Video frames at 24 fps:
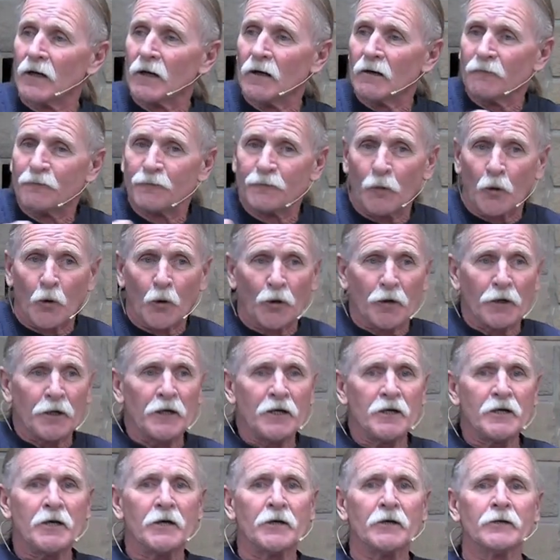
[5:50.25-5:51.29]
40
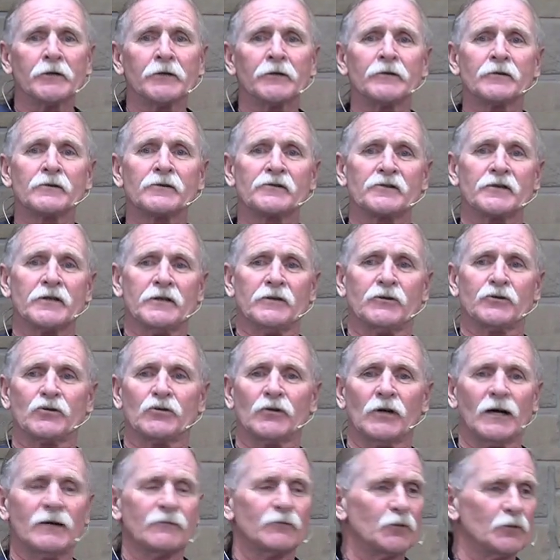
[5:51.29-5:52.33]
years they
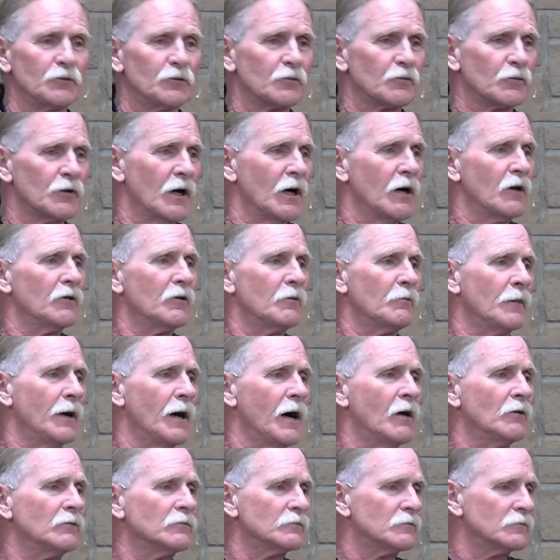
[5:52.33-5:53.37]
traveled around the
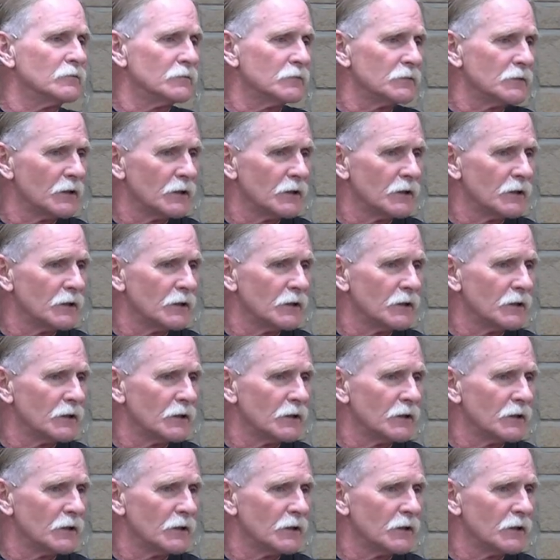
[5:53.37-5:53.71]
mountain.